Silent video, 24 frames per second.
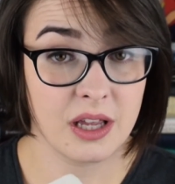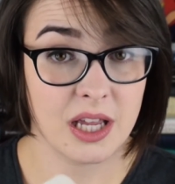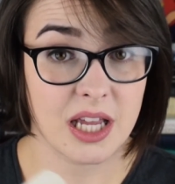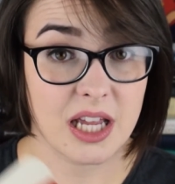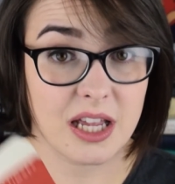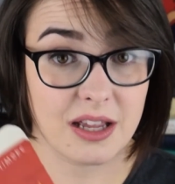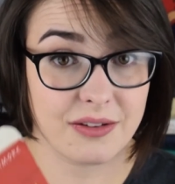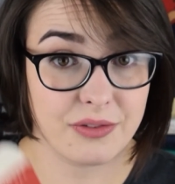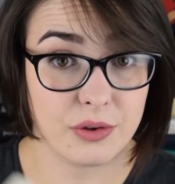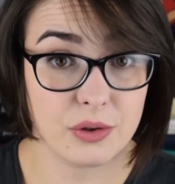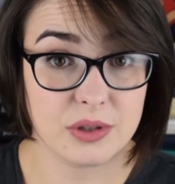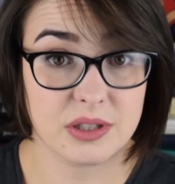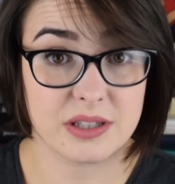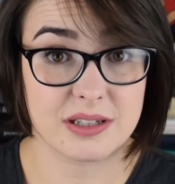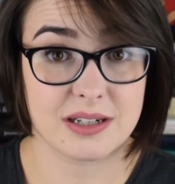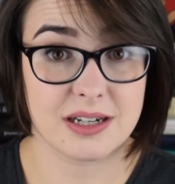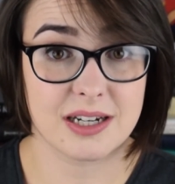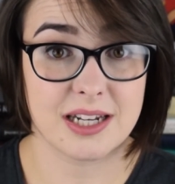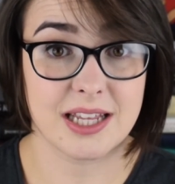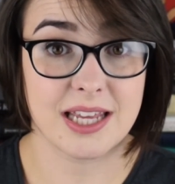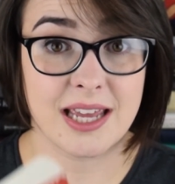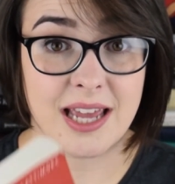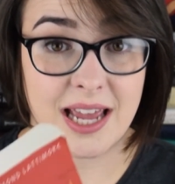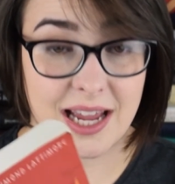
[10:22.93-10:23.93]
If you're
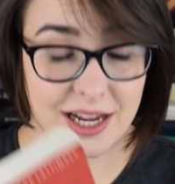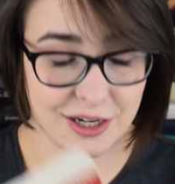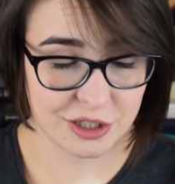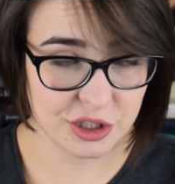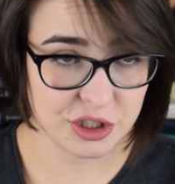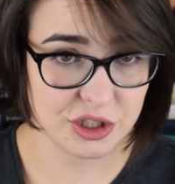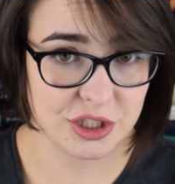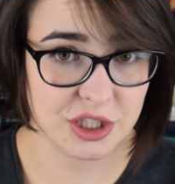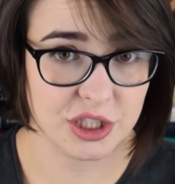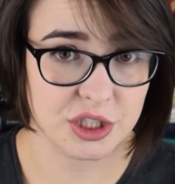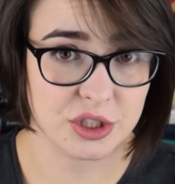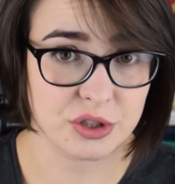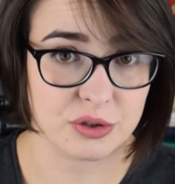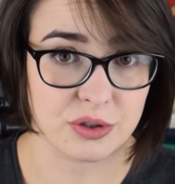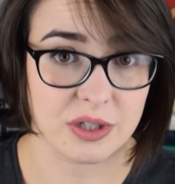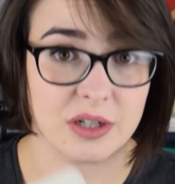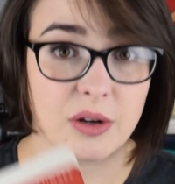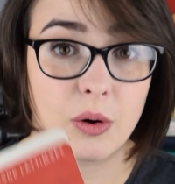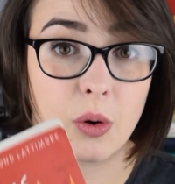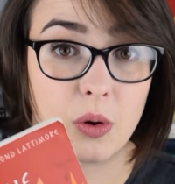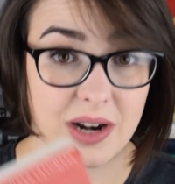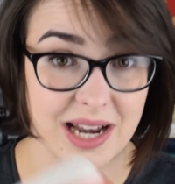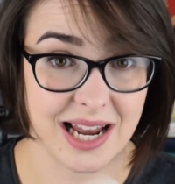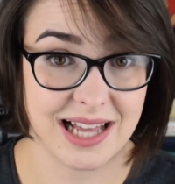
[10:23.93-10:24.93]
studying ancient history
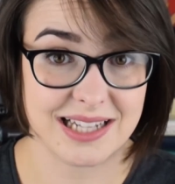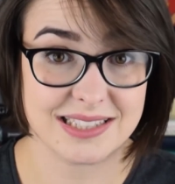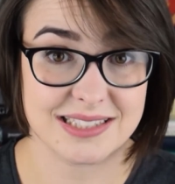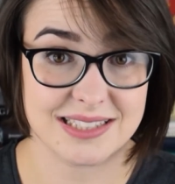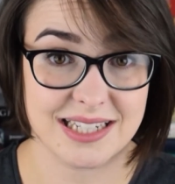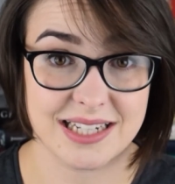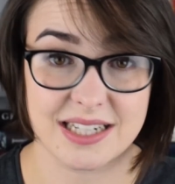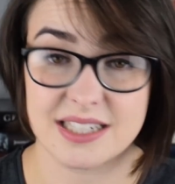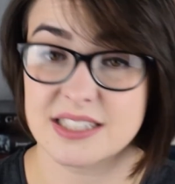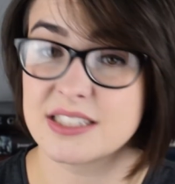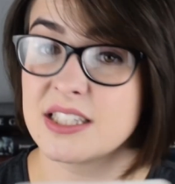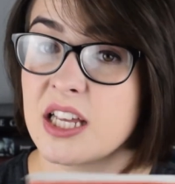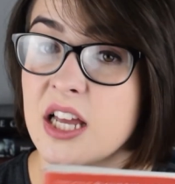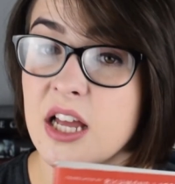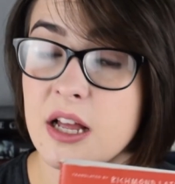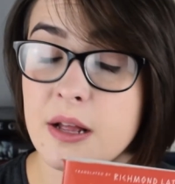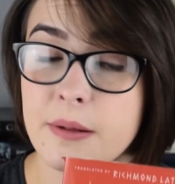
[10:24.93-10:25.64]
or classics,